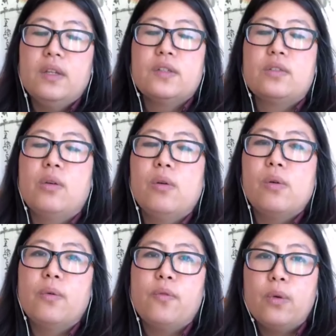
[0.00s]

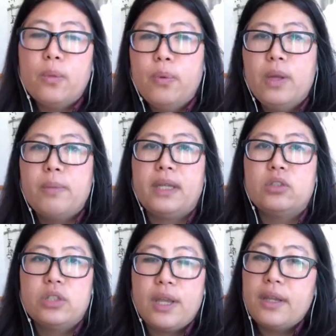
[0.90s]
So focal point might
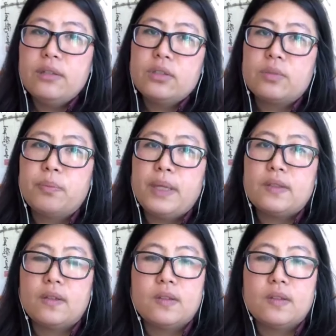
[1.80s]
change based on the